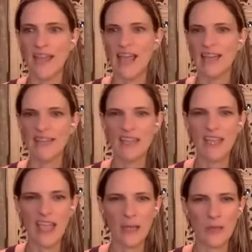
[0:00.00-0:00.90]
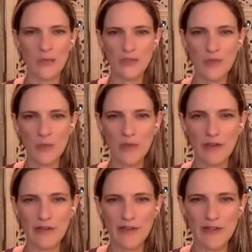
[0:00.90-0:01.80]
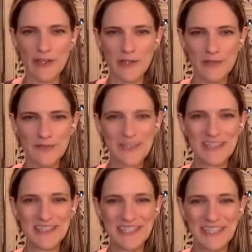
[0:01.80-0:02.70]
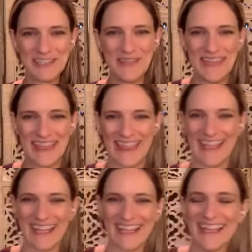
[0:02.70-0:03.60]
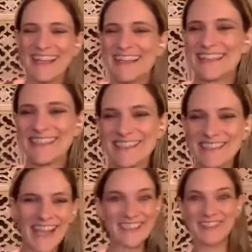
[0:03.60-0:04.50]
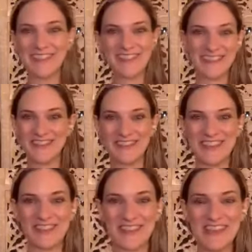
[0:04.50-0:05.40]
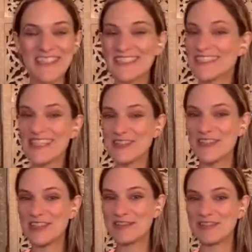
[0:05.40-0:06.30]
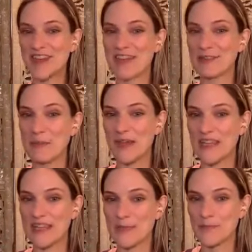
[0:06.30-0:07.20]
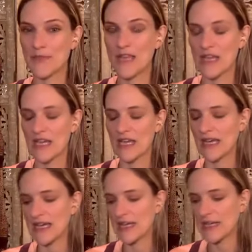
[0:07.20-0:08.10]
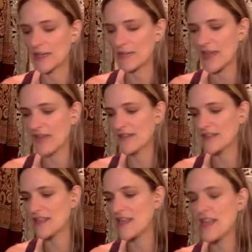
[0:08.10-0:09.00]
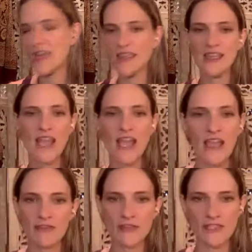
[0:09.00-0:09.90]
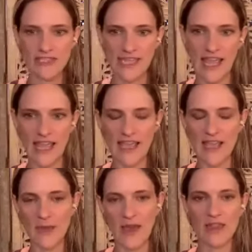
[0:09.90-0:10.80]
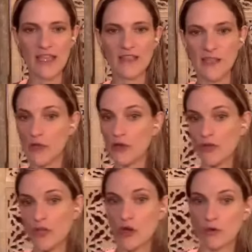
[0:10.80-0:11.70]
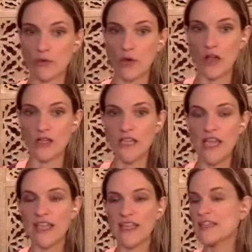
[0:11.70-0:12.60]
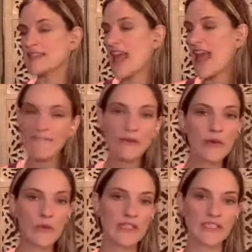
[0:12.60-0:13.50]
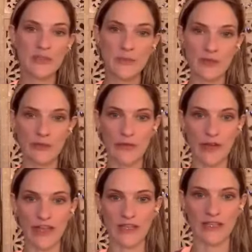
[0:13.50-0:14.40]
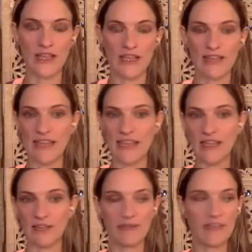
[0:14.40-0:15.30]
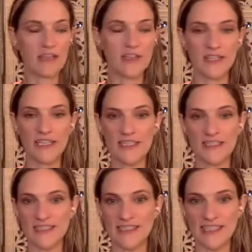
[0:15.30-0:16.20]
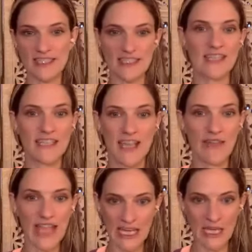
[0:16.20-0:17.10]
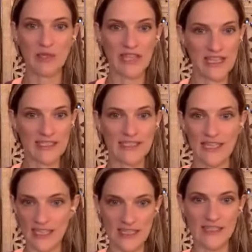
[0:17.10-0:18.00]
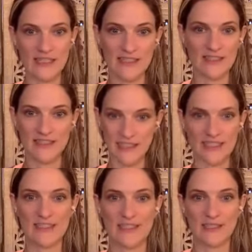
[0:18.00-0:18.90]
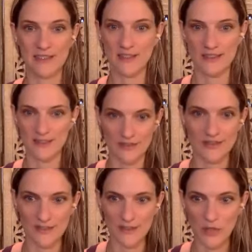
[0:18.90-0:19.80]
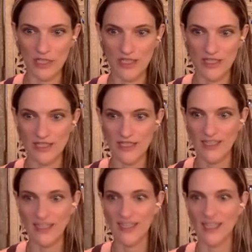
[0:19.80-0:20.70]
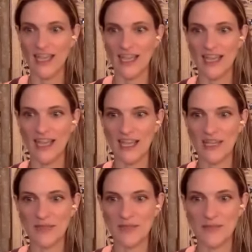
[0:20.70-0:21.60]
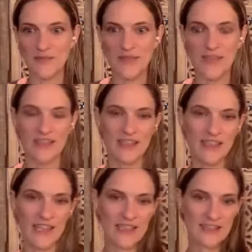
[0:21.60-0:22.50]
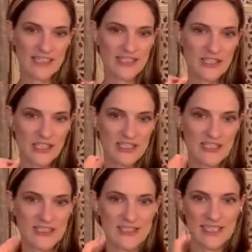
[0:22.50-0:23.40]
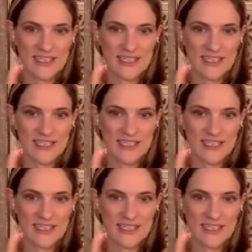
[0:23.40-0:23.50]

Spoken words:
Having animals be weird around you can be a thing. Like, there's lots of different things, and it's going to be different for everybody. And nothing I ever say about things that could go wrong is ever a reason to be afraid. Like, fear is just doesn't have any place in this work. Like, let's just